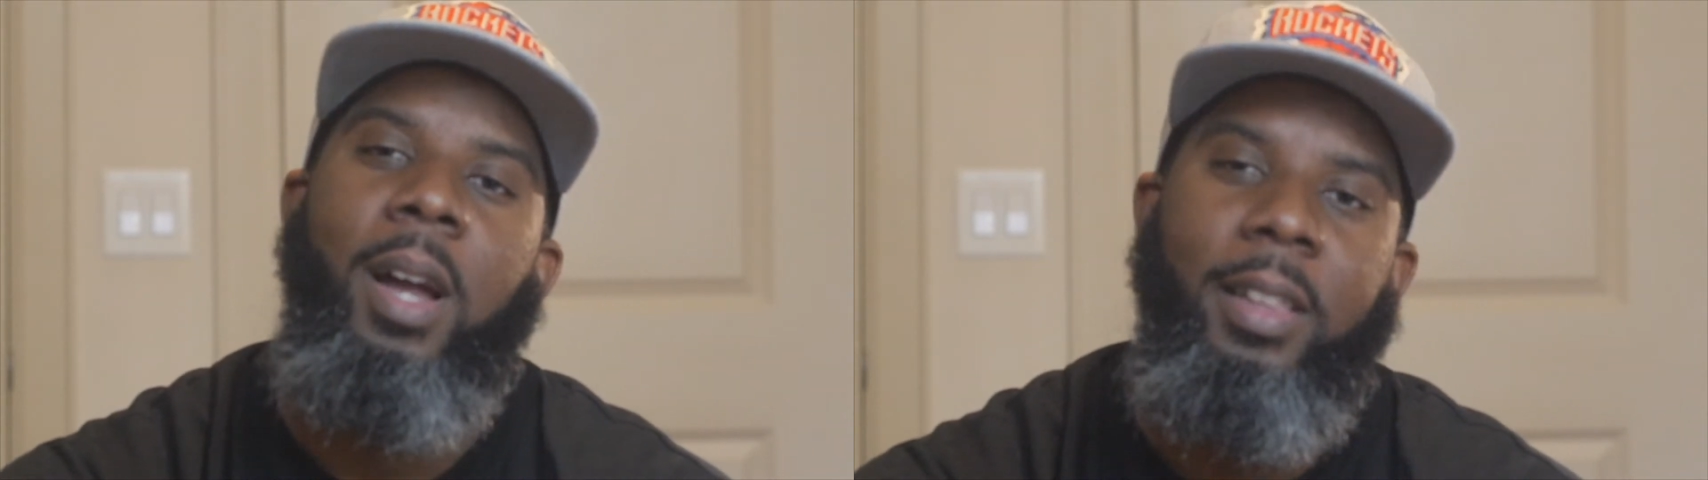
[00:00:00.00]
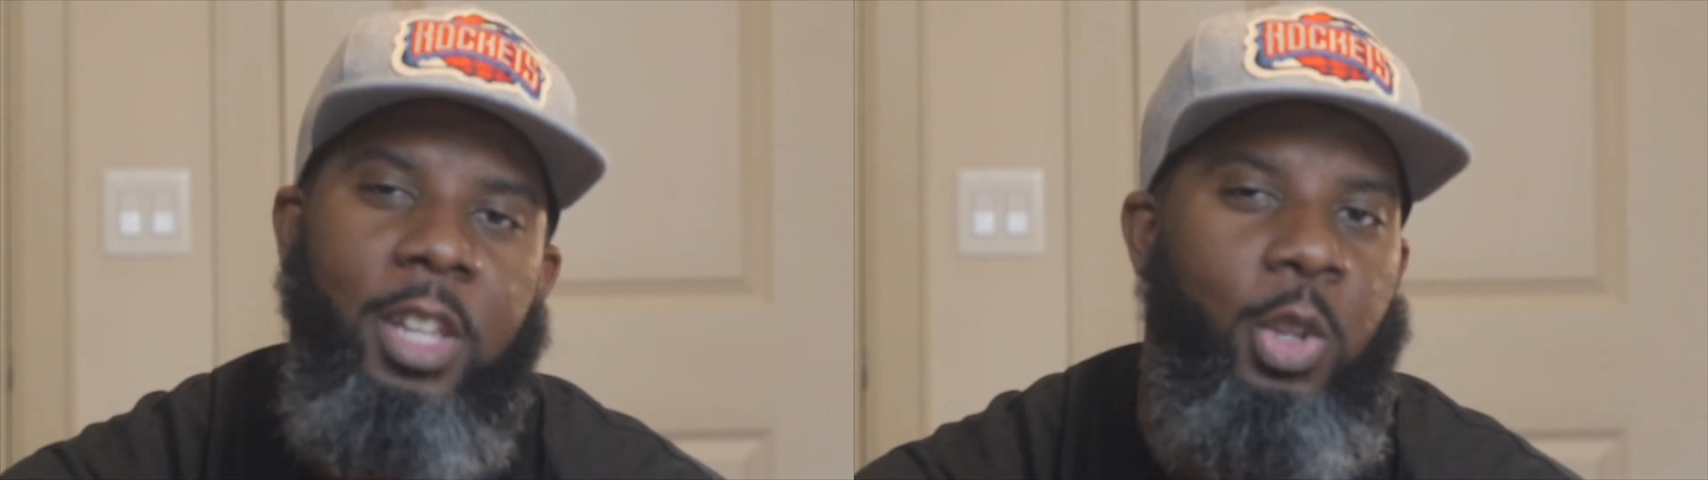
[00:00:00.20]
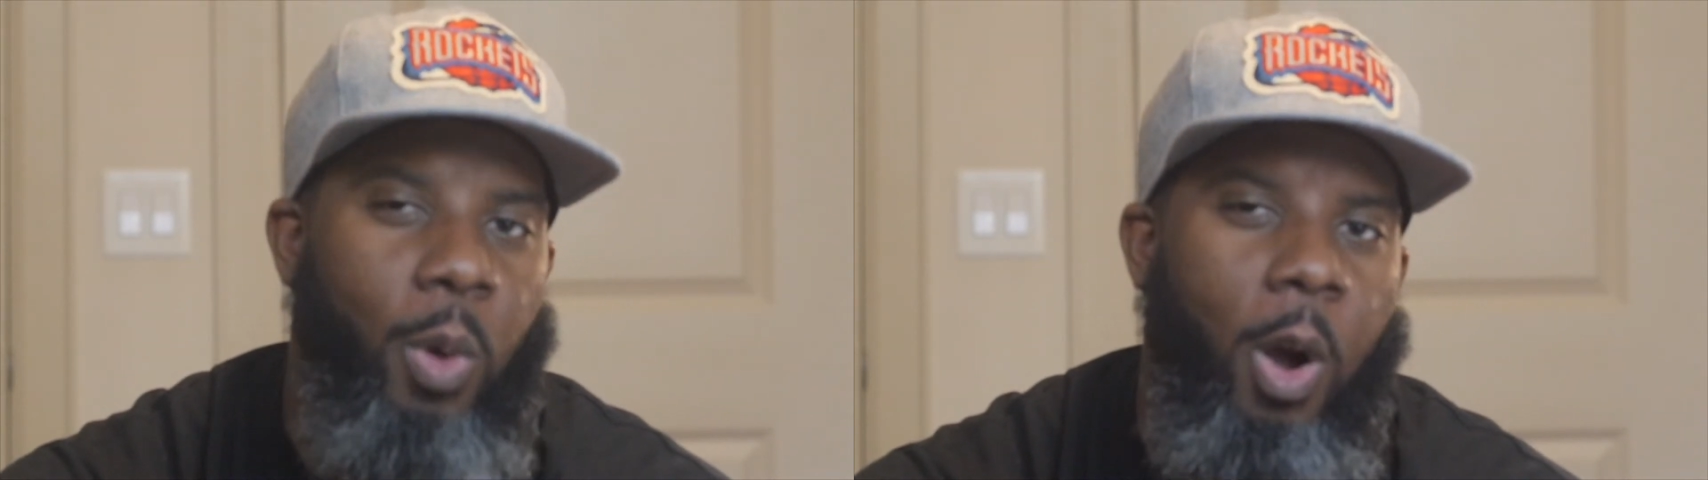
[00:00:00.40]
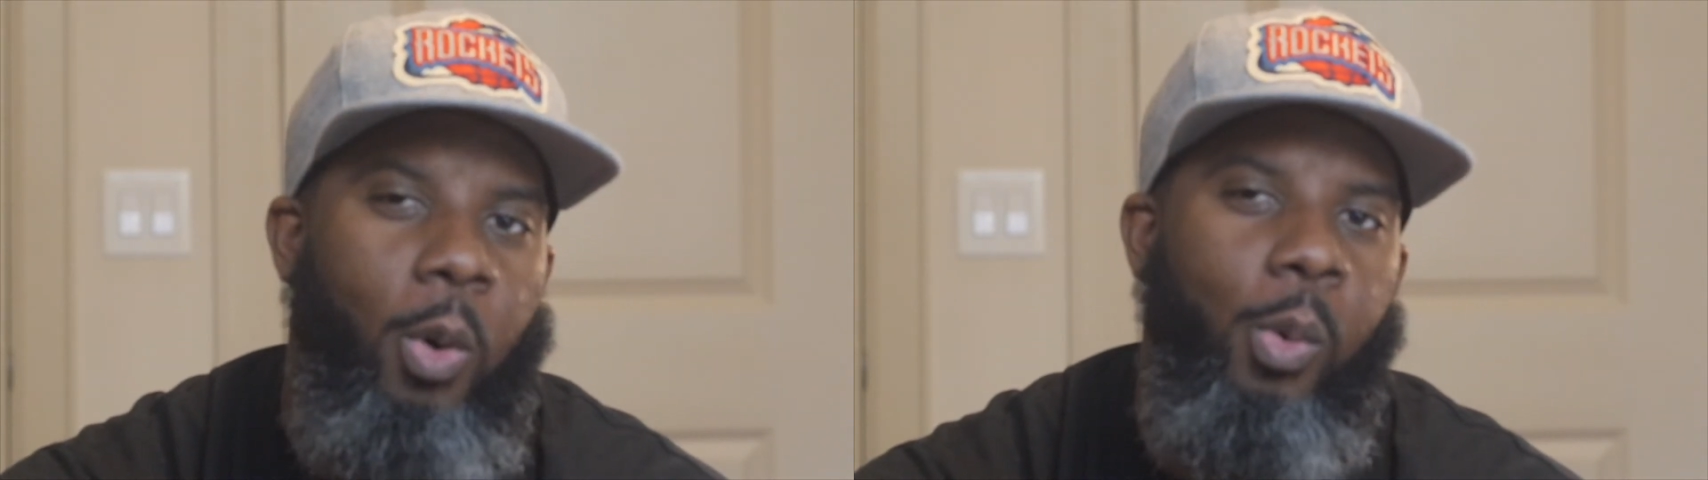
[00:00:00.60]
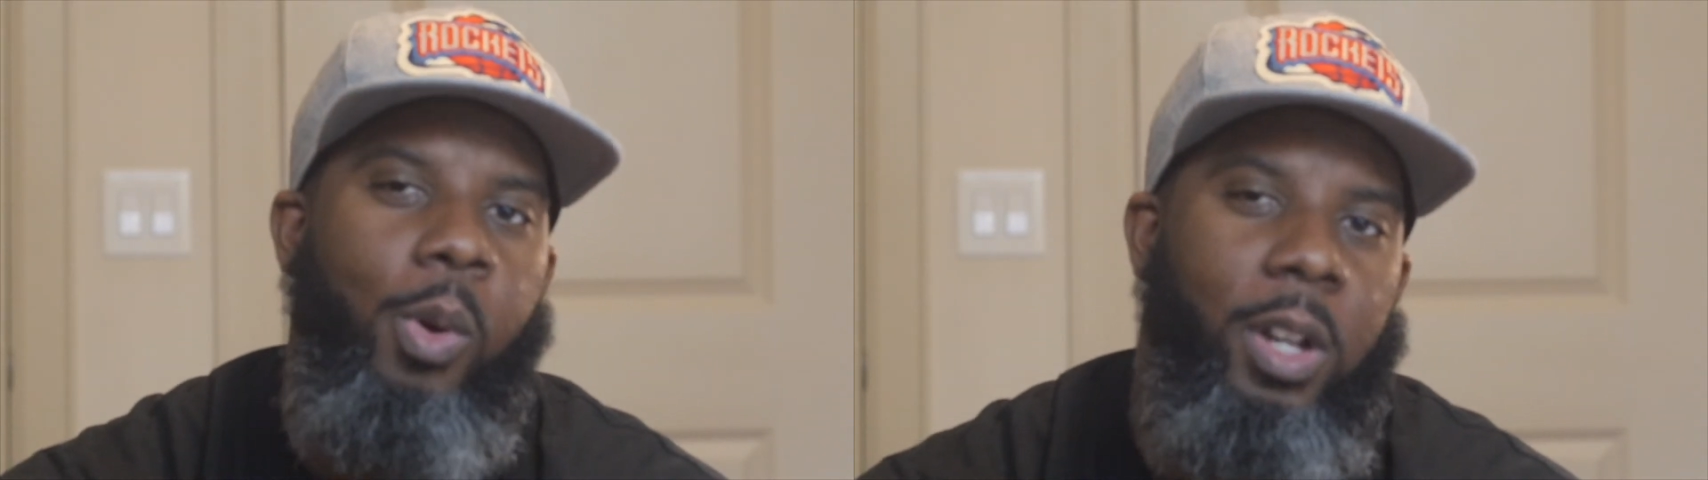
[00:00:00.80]
I think you
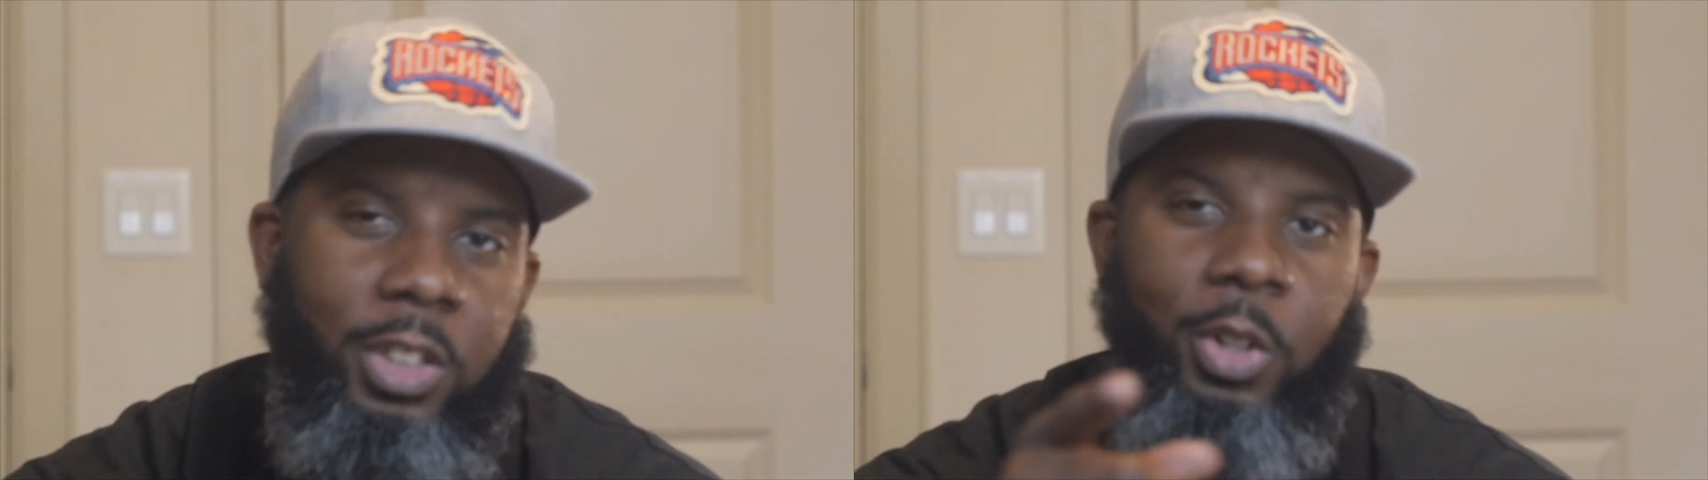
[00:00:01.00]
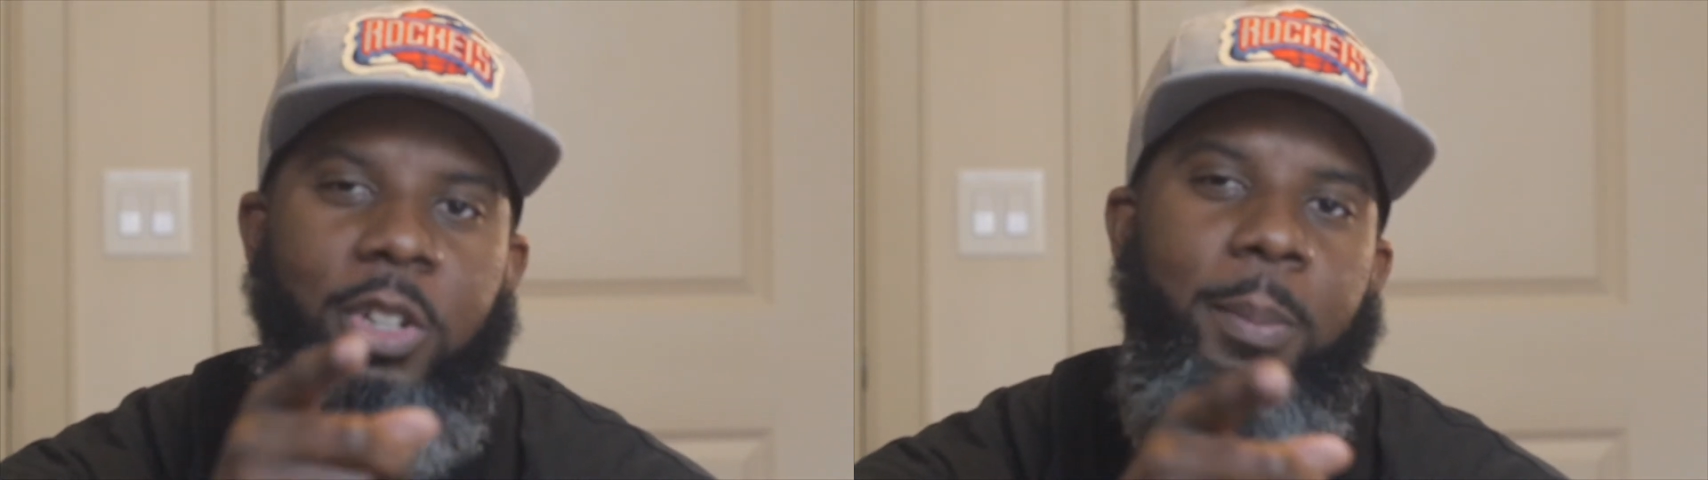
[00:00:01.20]
owe a certain